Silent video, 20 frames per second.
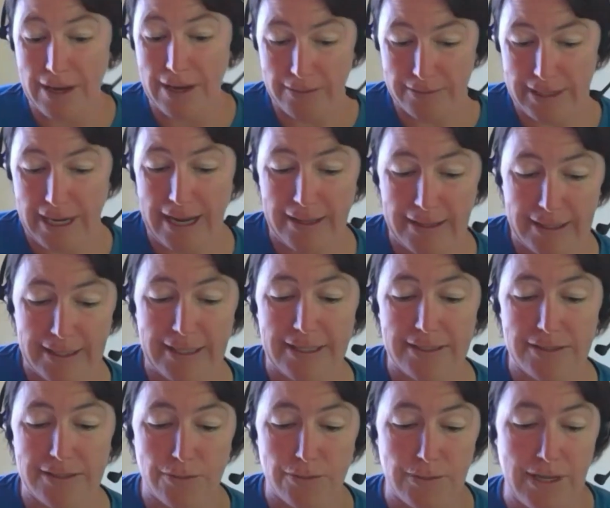Round Island
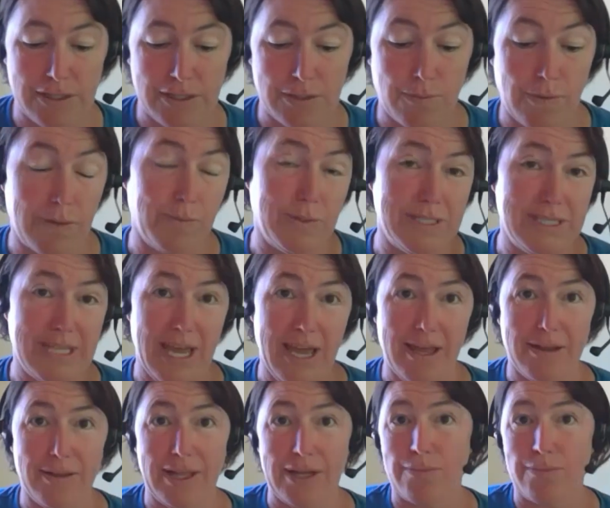in 2001. Was
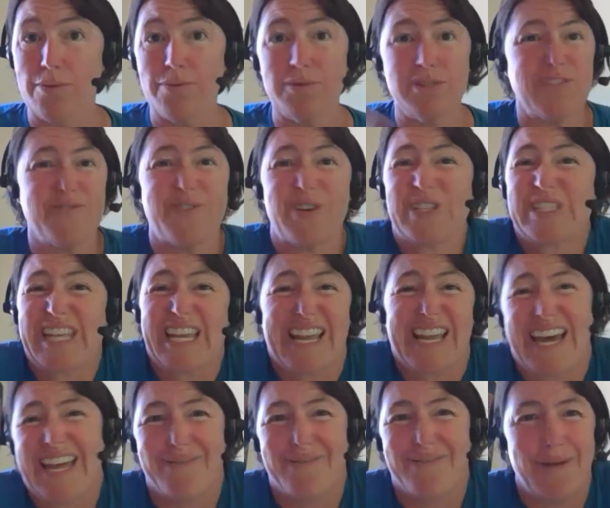that like what was the first like
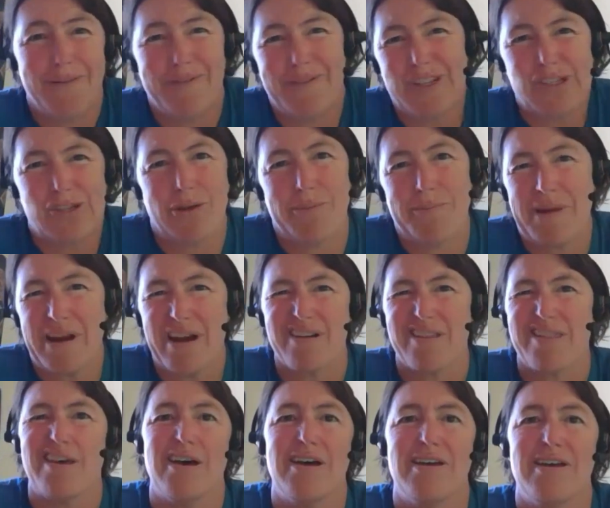kind of official
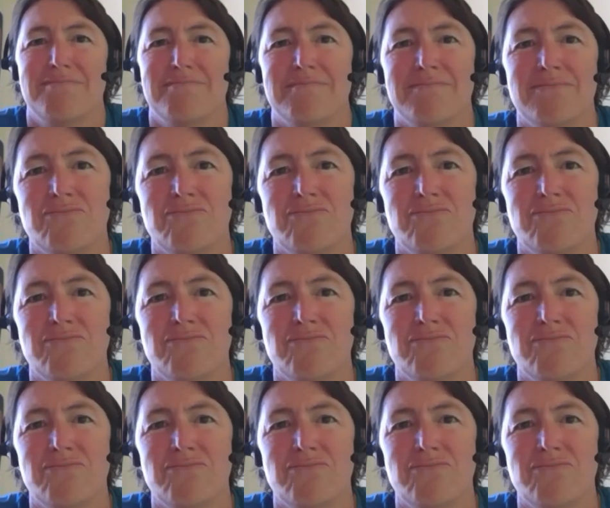marathon?